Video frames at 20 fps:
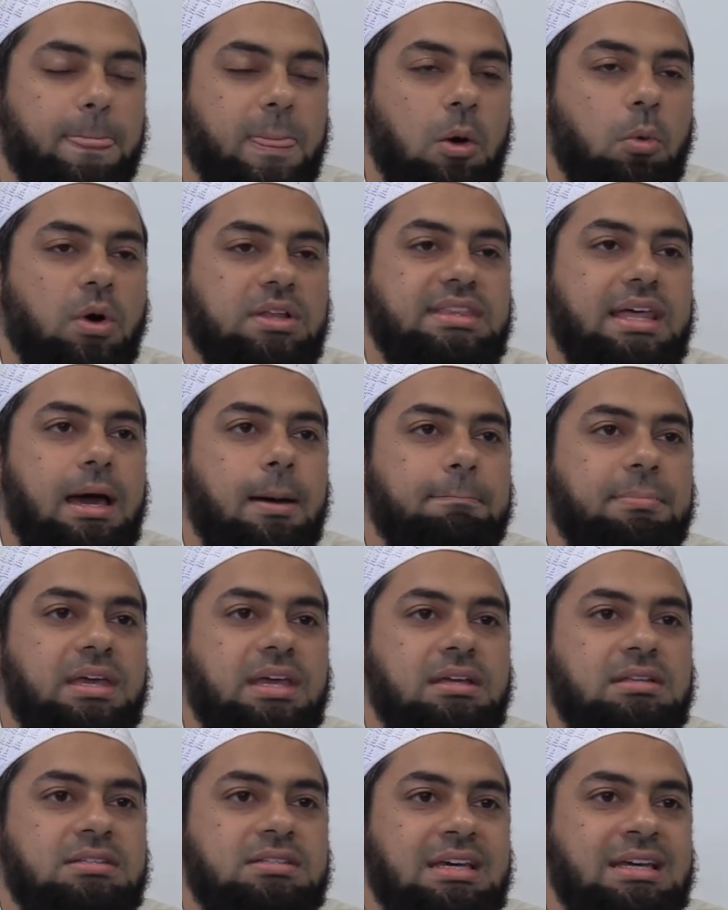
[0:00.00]
And what that
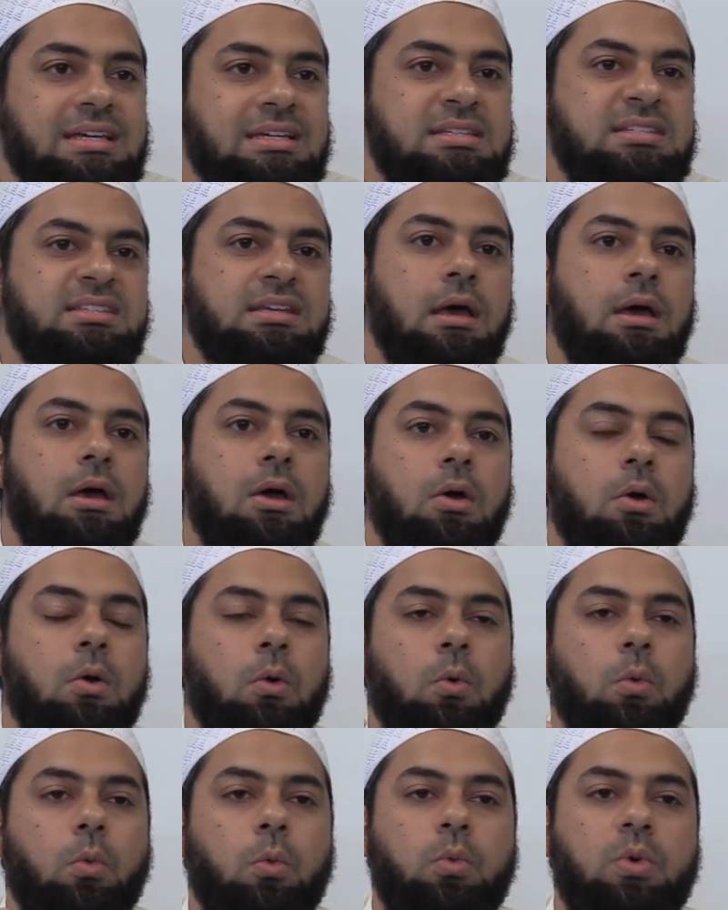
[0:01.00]
means is
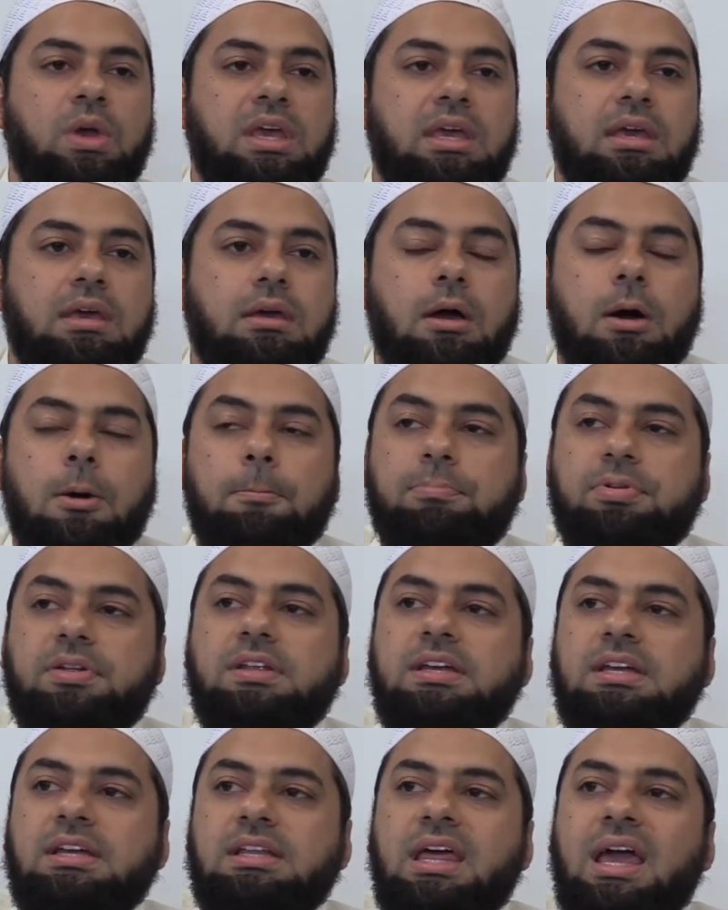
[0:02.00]
we
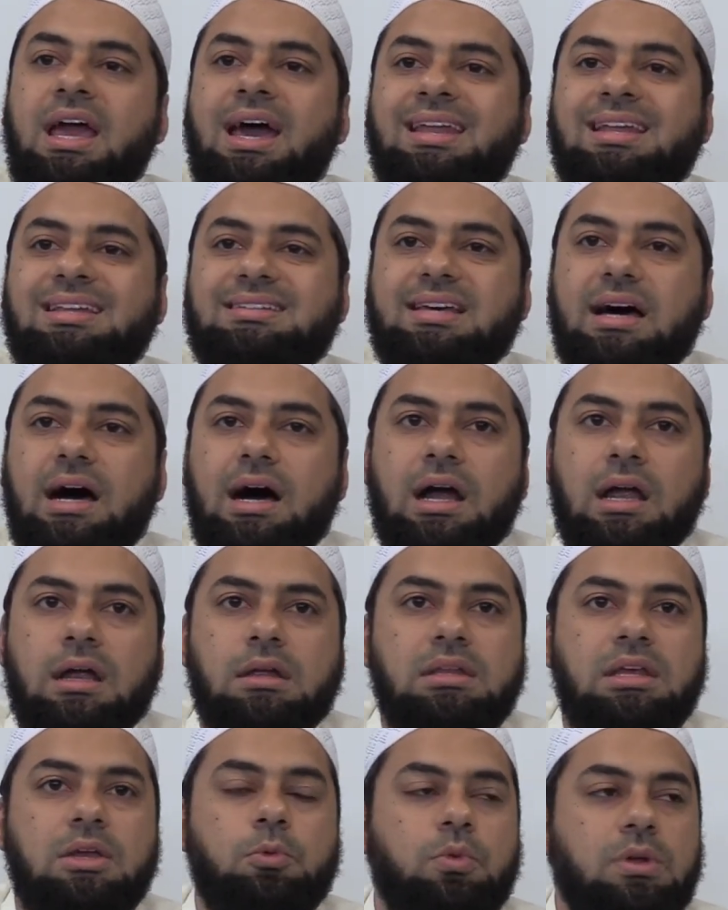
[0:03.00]
completely and
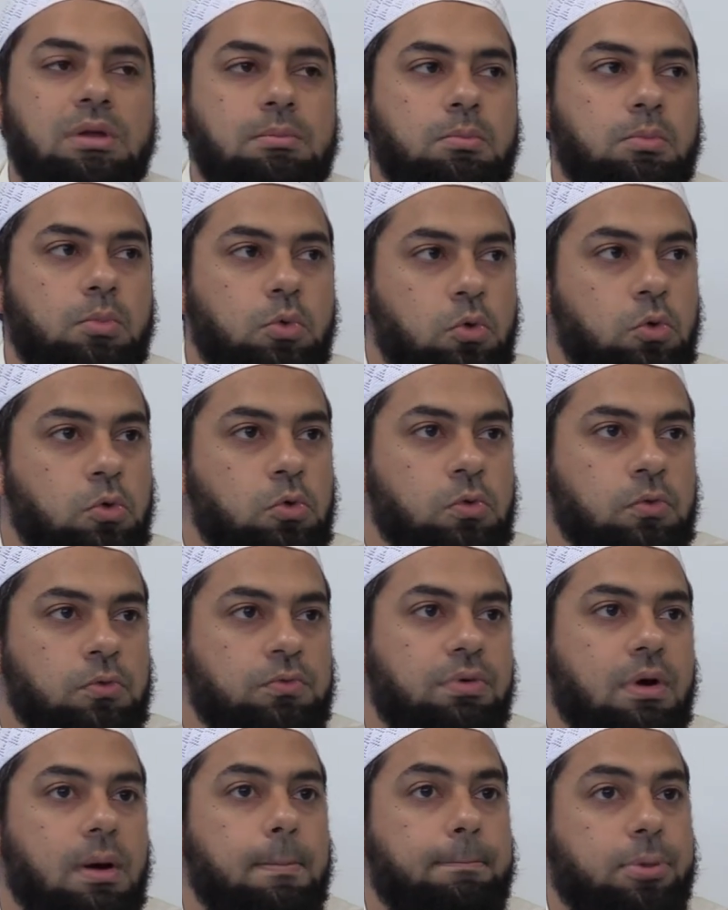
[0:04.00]
entirely
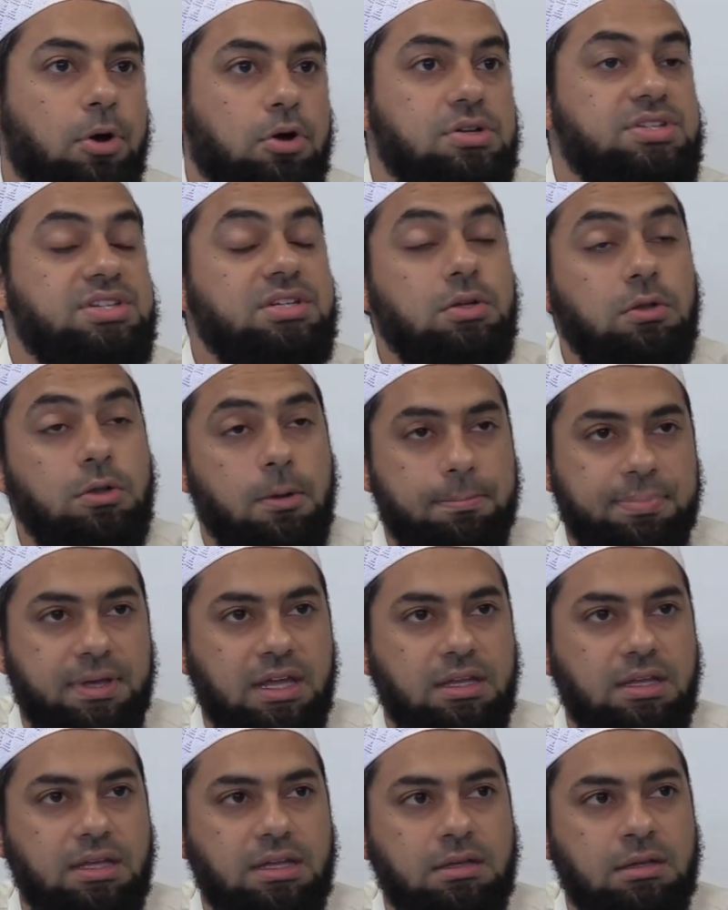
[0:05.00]
remove personal
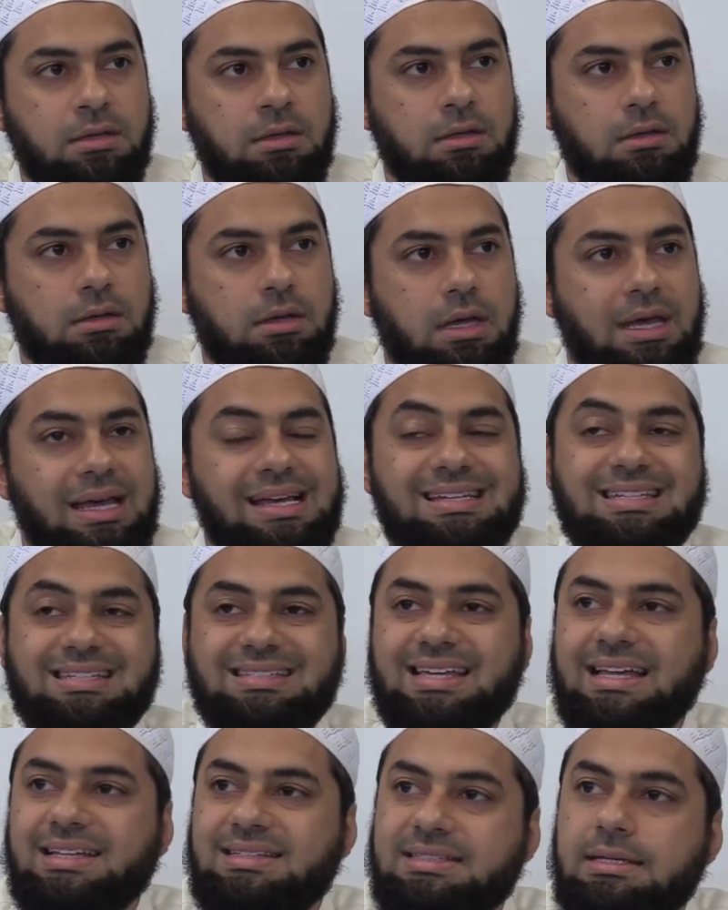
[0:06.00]
opinion,
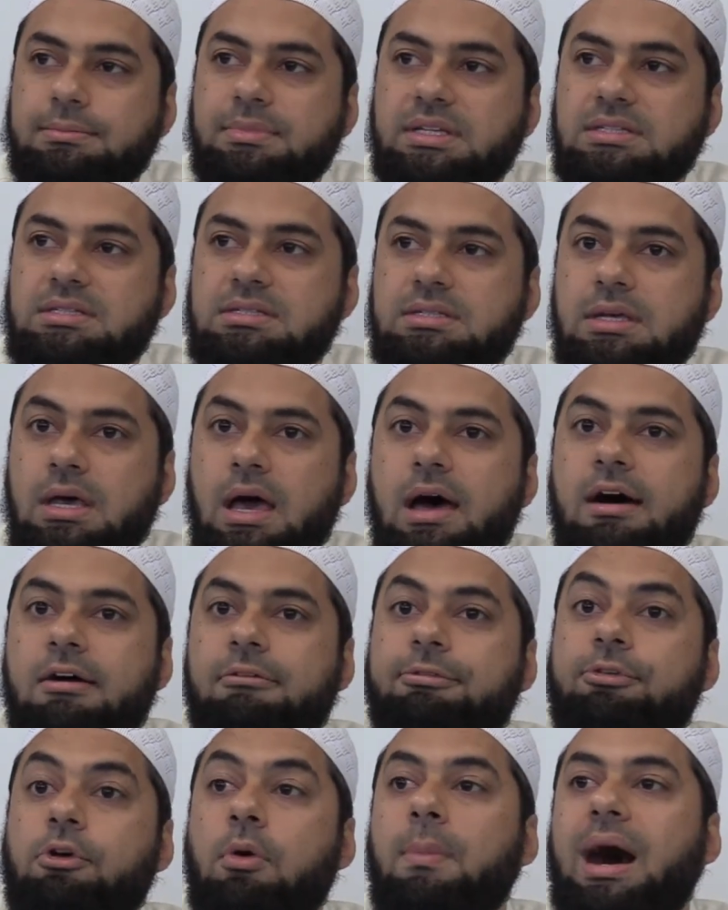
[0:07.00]
sentiment
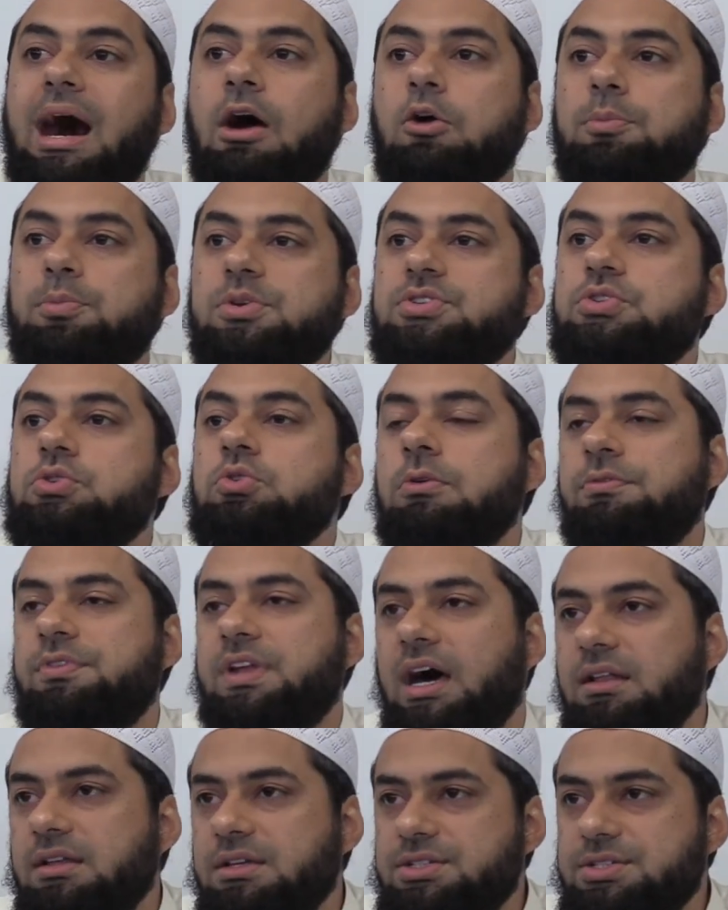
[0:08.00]
from our pursuit of
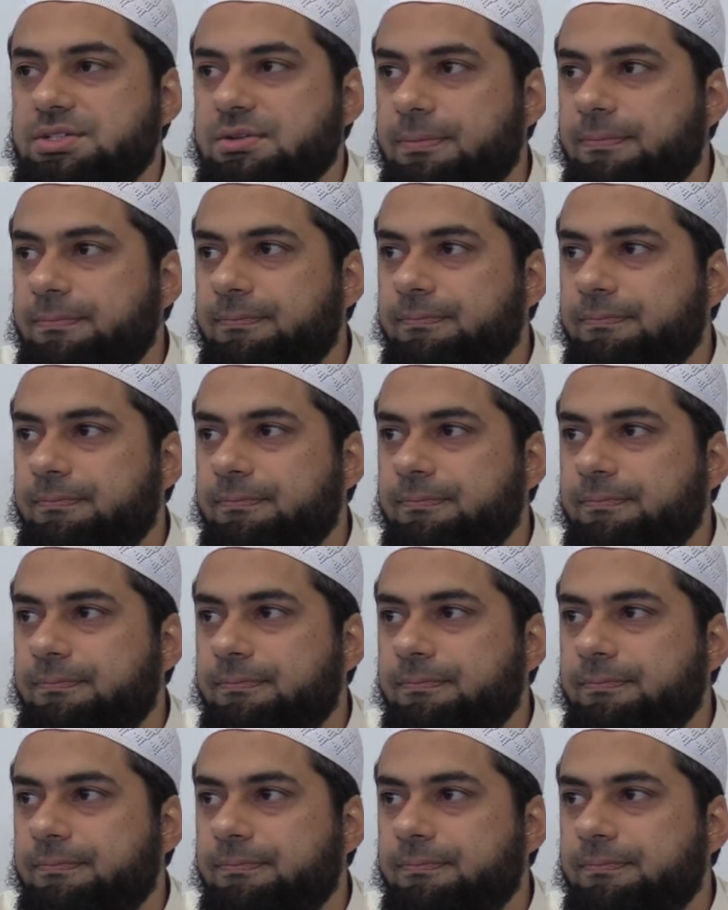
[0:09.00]
knowledge.